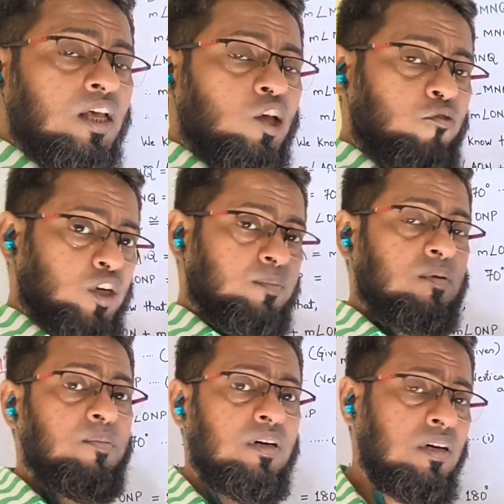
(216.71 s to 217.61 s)
If I
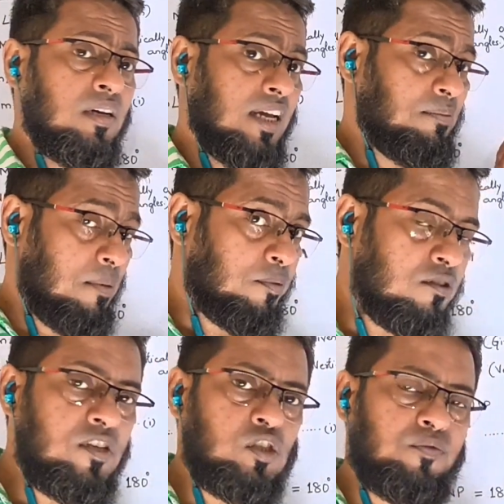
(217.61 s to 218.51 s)
remember, in my
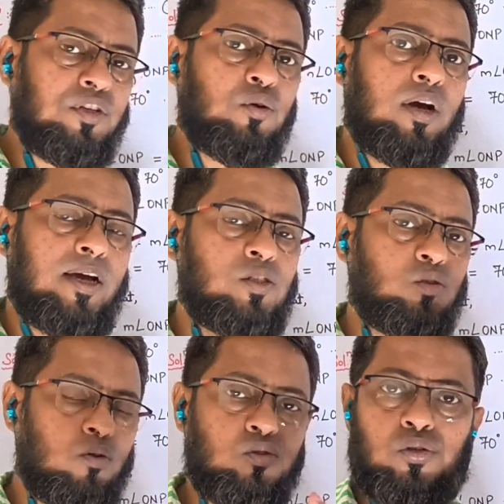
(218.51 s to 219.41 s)
previous video I had
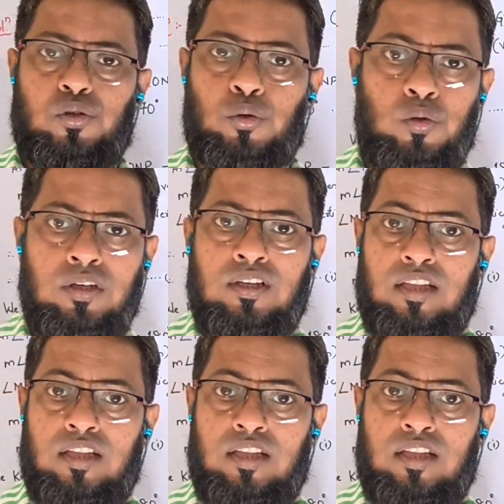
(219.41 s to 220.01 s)
taught to you